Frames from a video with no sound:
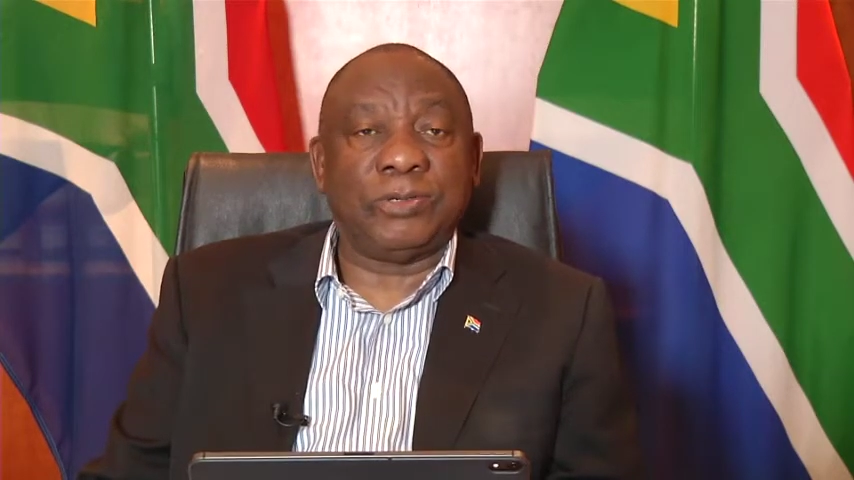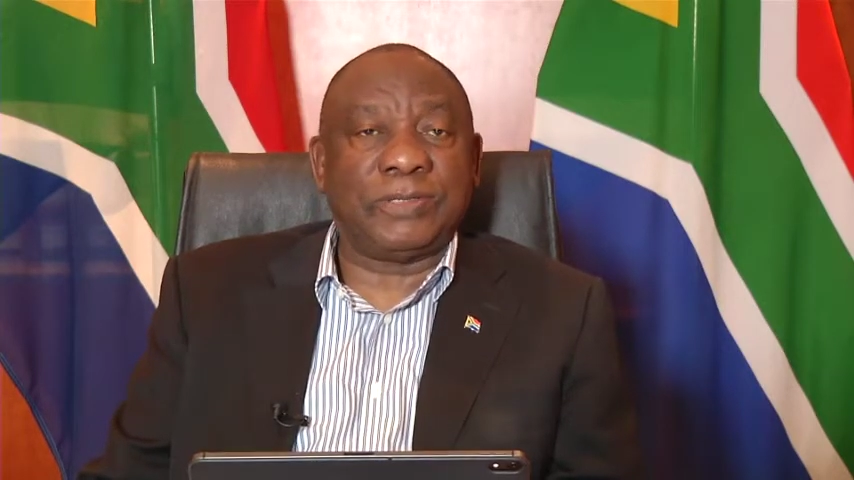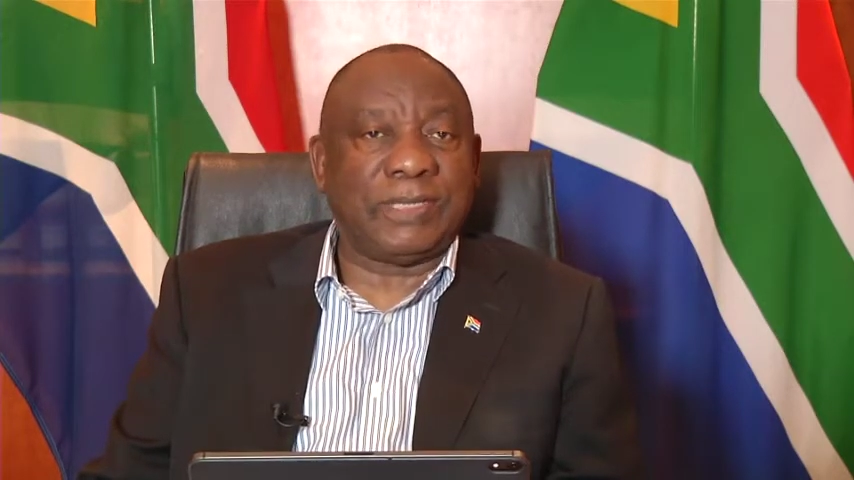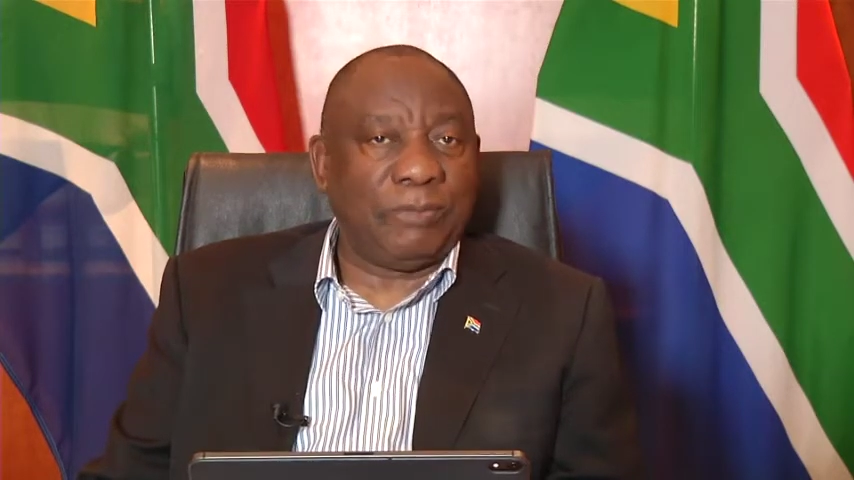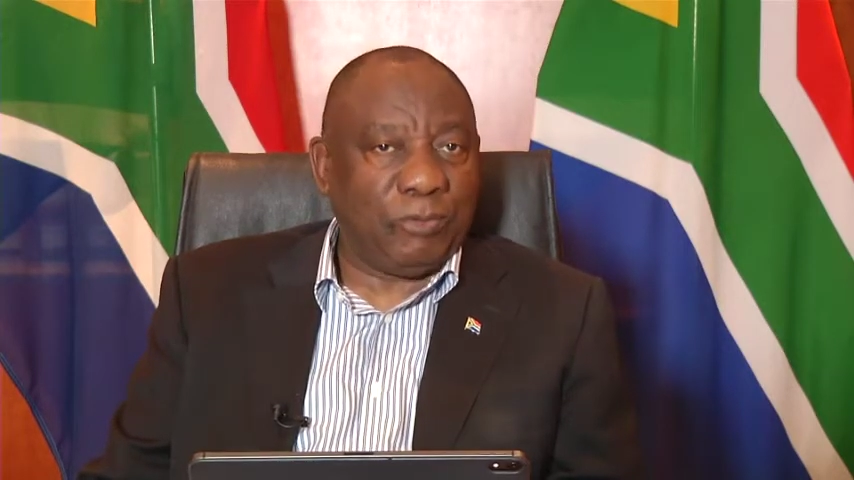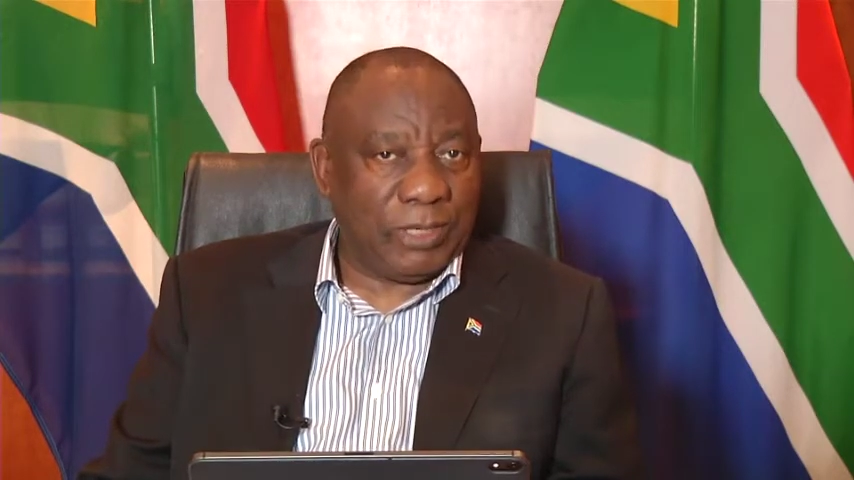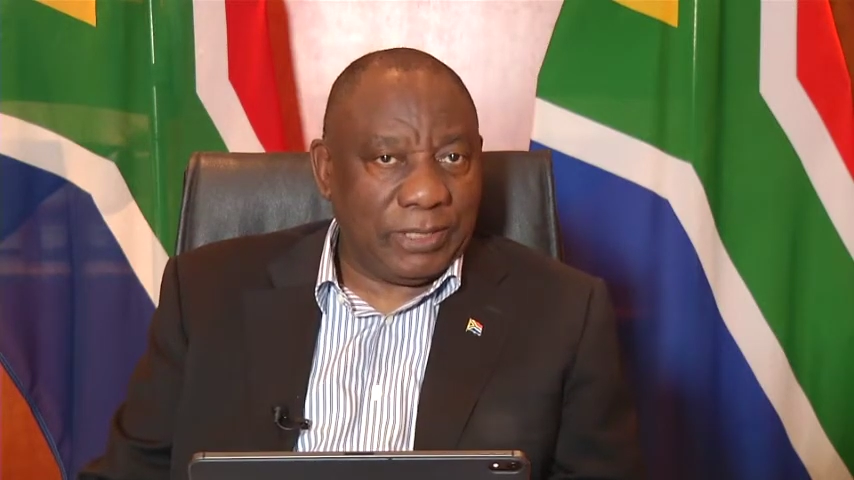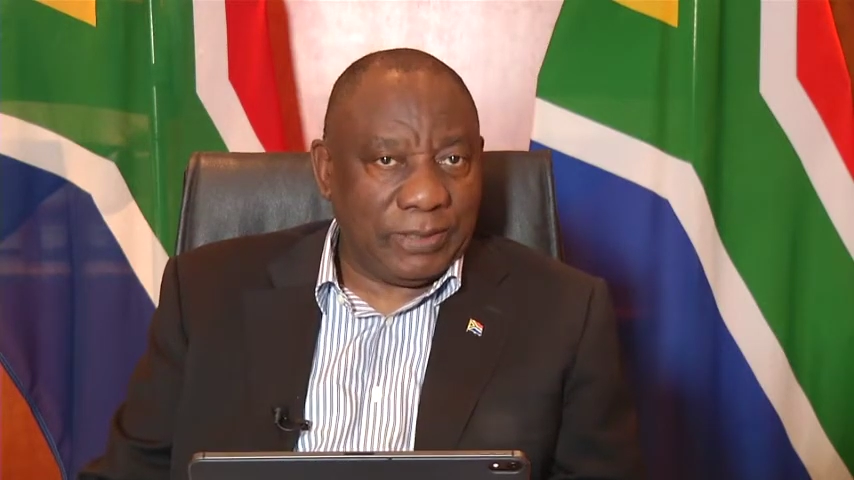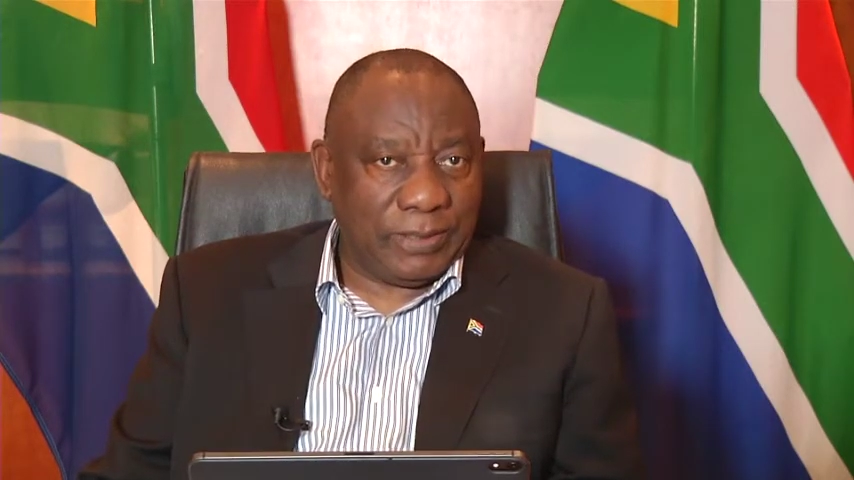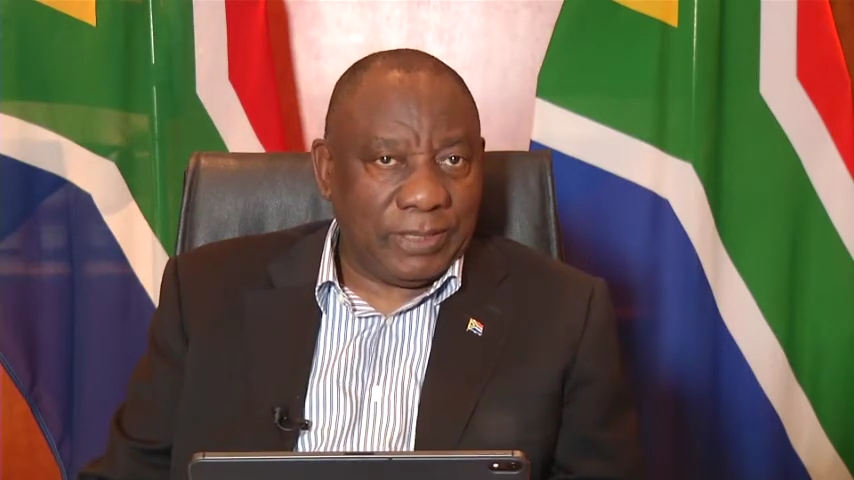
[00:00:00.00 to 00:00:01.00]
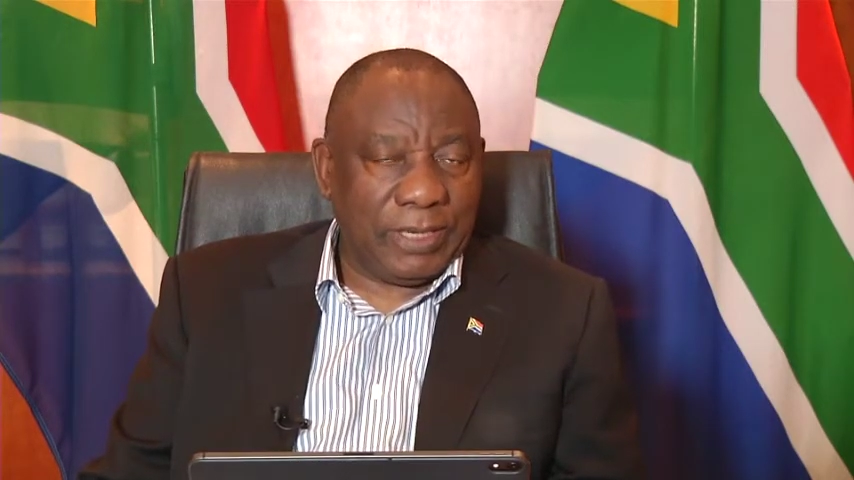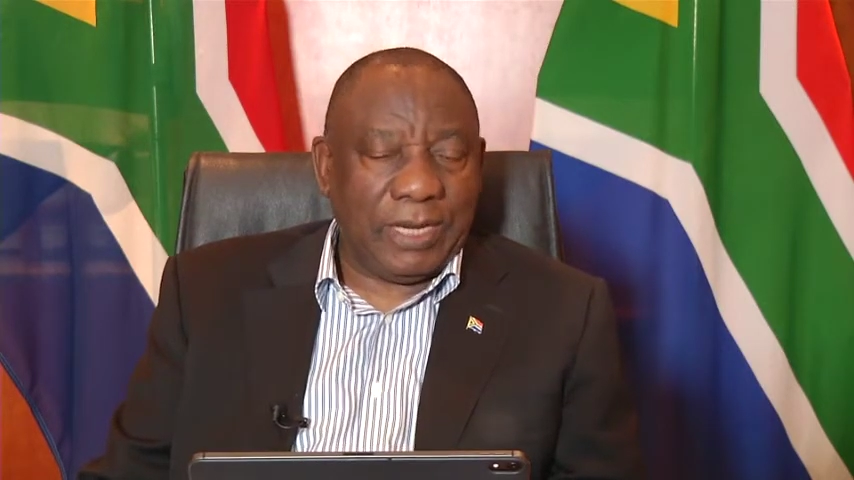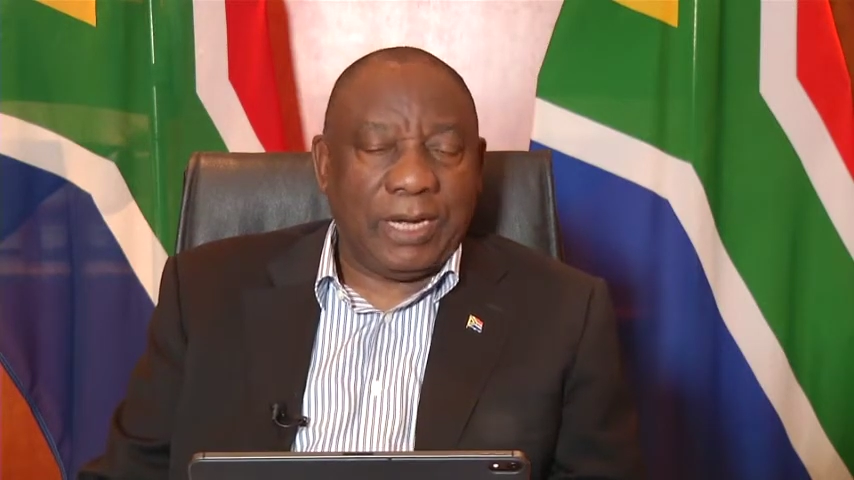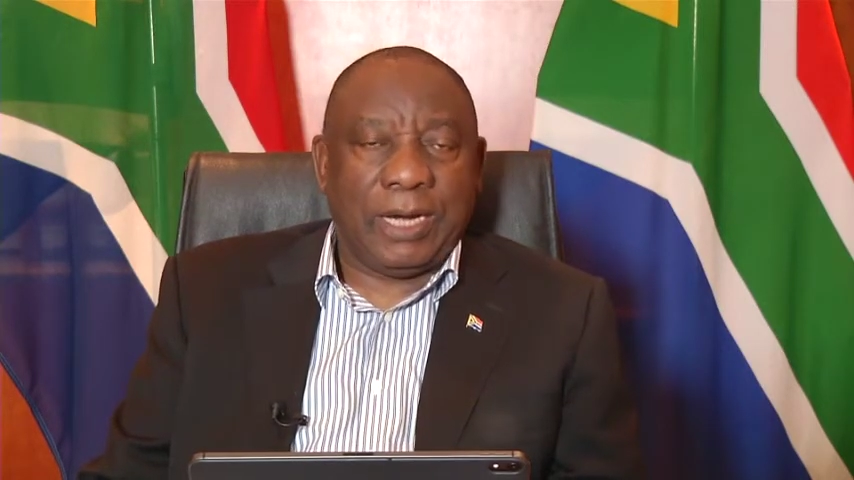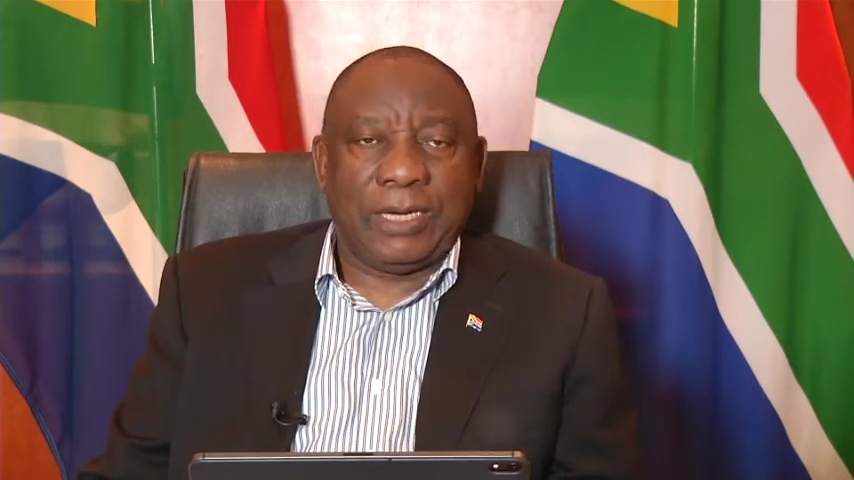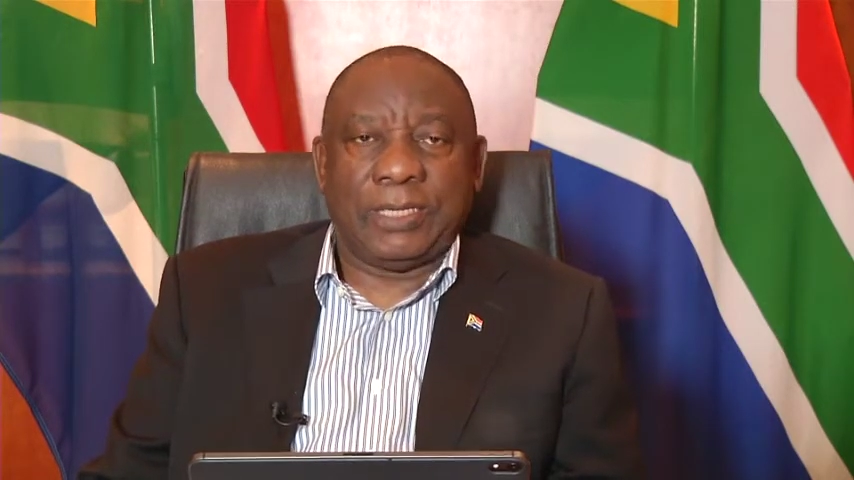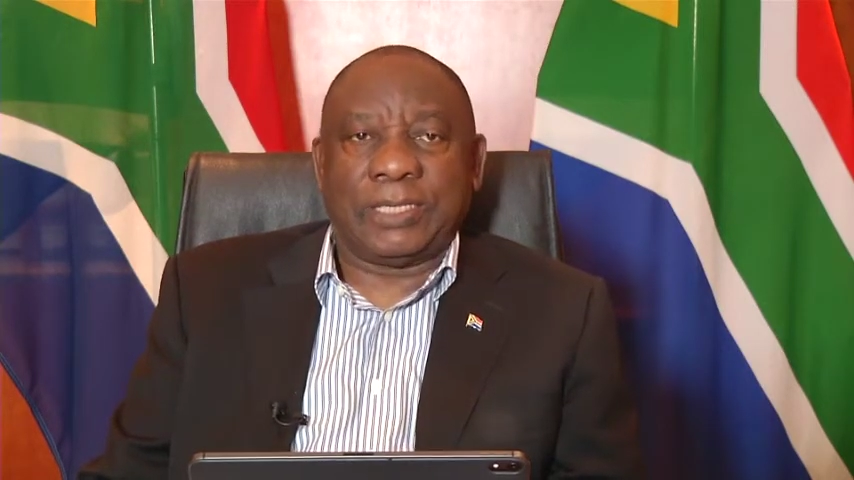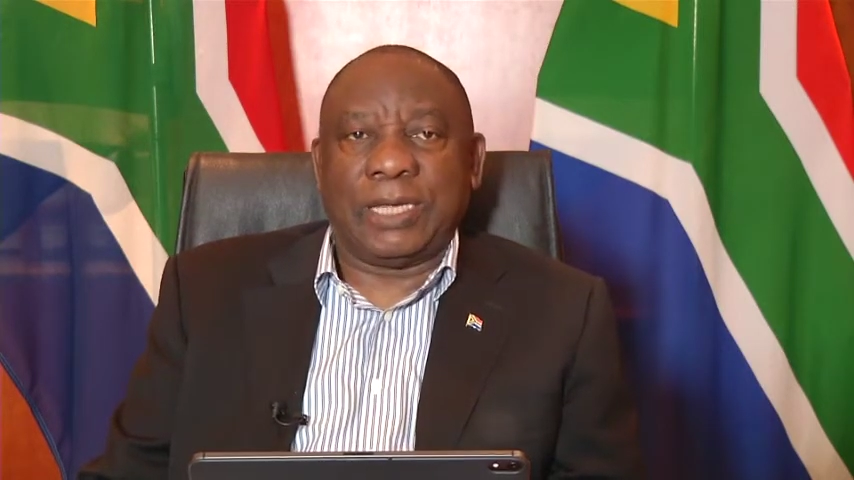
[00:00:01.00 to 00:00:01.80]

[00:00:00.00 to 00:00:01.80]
someone. It